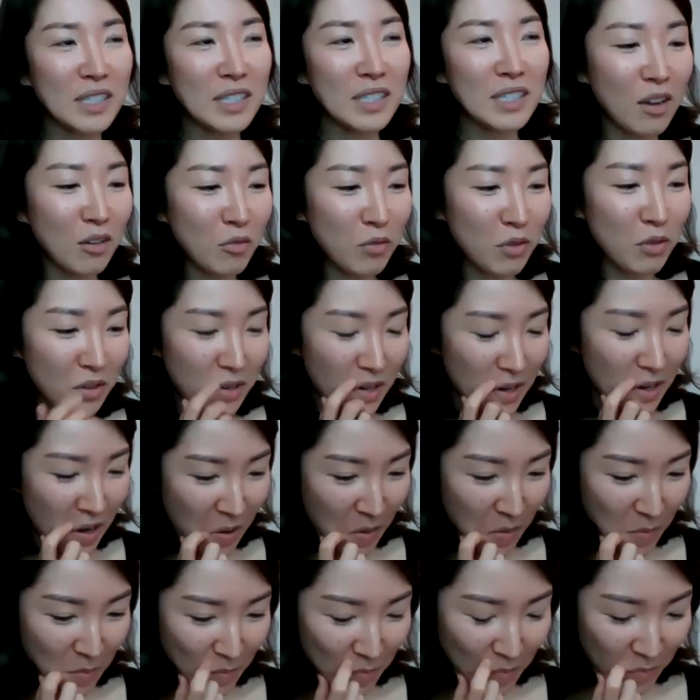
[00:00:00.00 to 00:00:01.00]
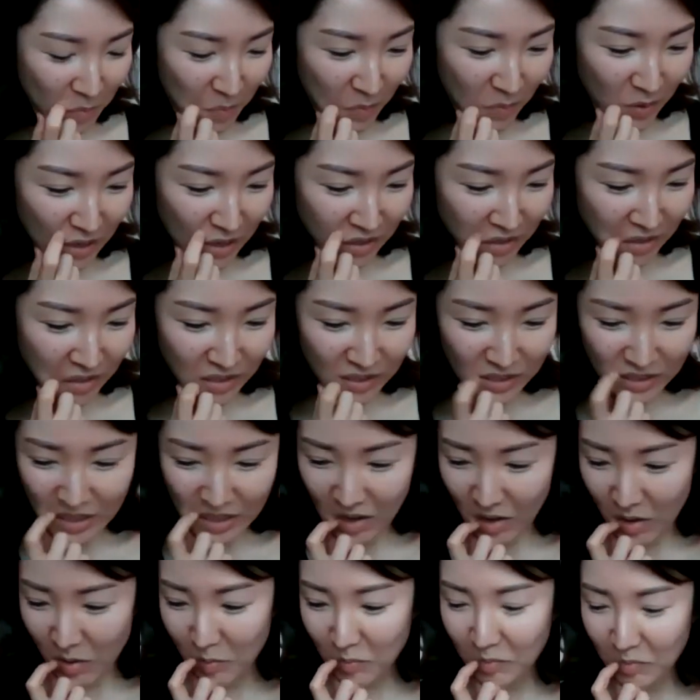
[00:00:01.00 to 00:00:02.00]
tower um what else
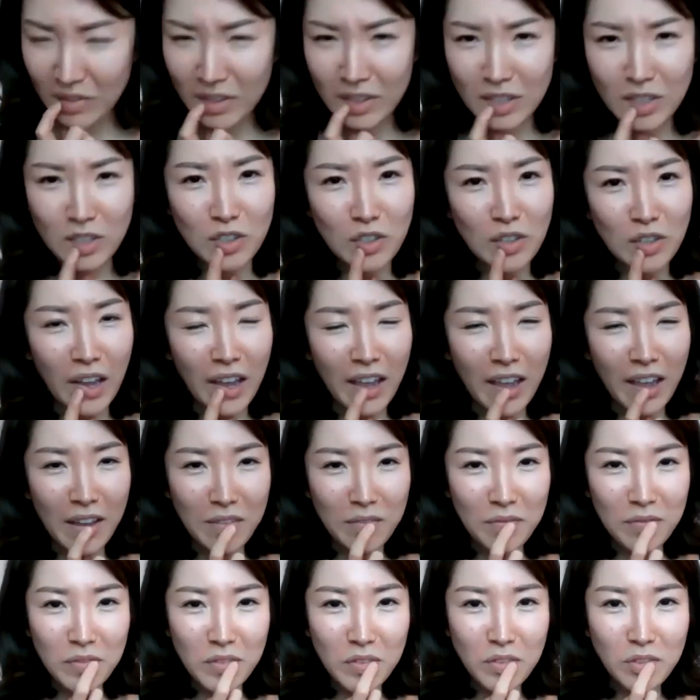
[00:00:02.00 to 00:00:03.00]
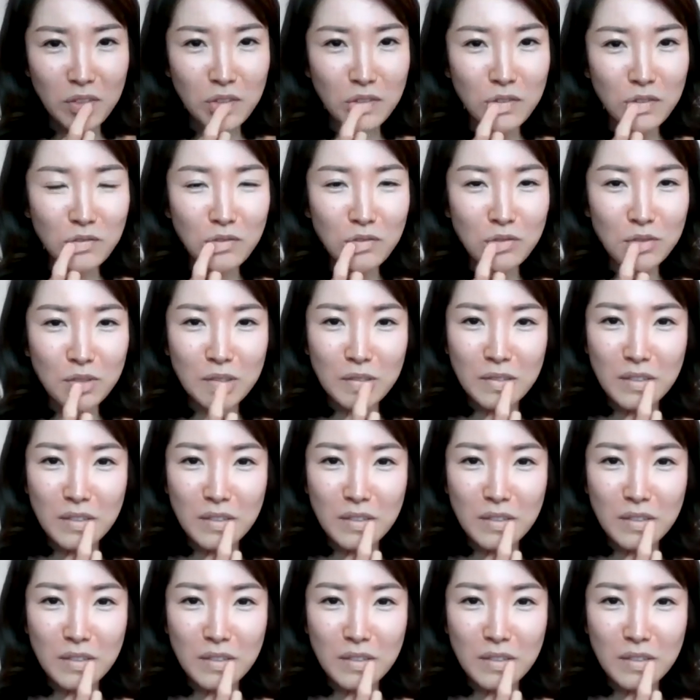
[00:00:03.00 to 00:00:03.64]
um do, have you